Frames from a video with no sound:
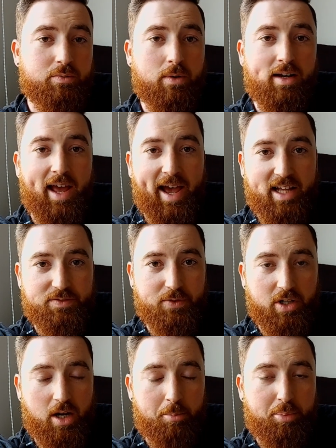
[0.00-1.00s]
to run ads
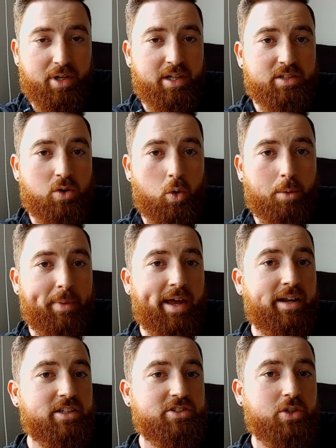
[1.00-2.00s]
for companies or
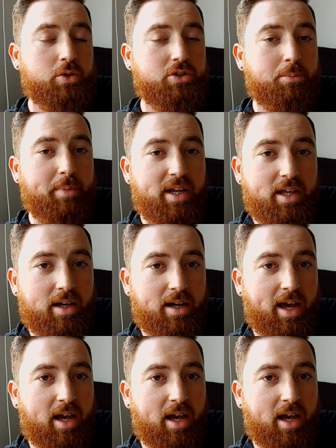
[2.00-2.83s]
manage social media